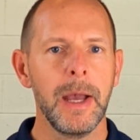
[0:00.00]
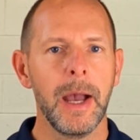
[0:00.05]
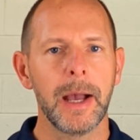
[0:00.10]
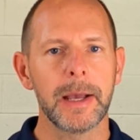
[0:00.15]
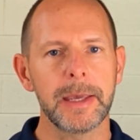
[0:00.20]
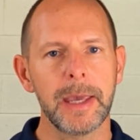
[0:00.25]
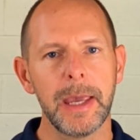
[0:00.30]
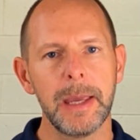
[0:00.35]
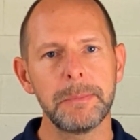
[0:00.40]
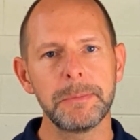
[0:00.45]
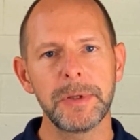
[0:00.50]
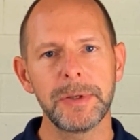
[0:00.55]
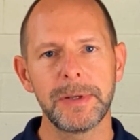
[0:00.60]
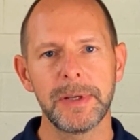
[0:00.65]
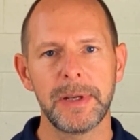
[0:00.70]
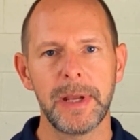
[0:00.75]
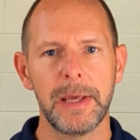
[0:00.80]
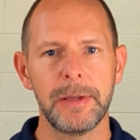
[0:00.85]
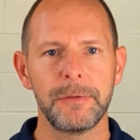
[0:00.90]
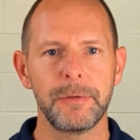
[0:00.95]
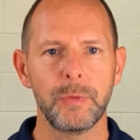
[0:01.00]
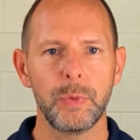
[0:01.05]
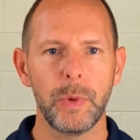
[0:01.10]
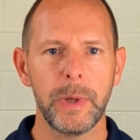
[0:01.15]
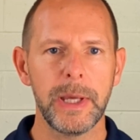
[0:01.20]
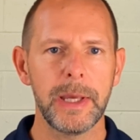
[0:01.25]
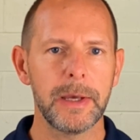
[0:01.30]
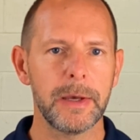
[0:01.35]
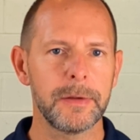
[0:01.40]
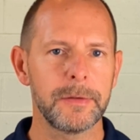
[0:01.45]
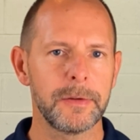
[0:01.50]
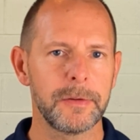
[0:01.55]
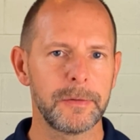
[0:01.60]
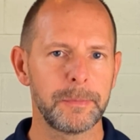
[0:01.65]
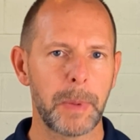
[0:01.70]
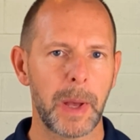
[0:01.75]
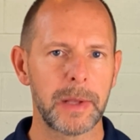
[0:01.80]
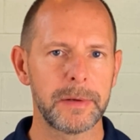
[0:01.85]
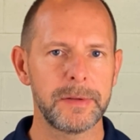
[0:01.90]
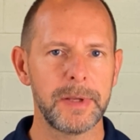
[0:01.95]
I came to today's tweak as a
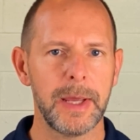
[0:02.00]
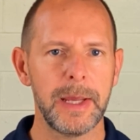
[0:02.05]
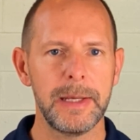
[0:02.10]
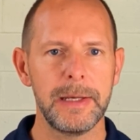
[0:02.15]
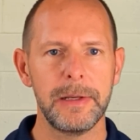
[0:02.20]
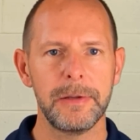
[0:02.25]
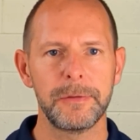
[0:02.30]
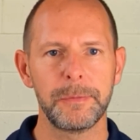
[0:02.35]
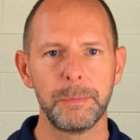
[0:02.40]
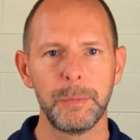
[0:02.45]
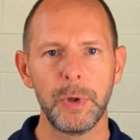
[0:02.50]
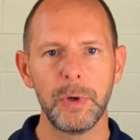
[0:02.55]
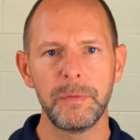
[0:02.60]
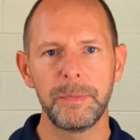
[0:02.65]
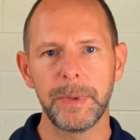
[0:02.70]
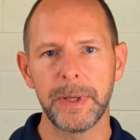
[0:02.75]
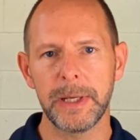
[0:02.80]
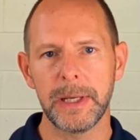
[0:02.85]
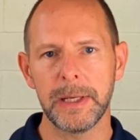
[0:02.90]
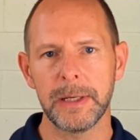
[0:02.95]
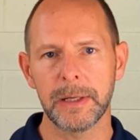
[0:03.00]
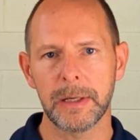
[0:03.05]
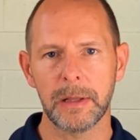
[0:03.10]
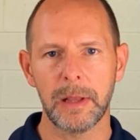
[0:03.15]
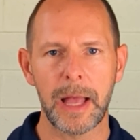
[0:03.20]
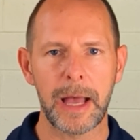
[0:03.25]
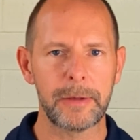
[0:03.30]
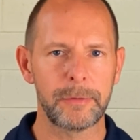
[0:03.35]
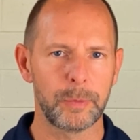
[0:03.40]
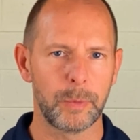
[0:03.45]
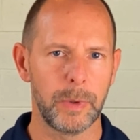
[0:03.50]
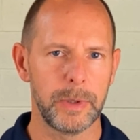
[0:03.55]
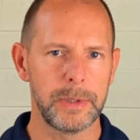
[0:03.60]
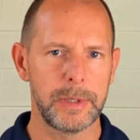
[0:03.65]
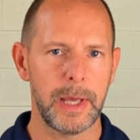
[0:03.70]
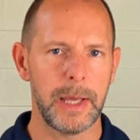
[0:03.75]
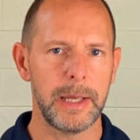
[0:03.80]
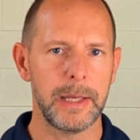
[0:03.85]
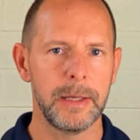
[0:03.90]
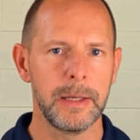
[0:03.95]
spontaneous movement in a class one
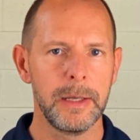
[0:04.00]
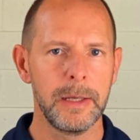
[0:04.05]
day.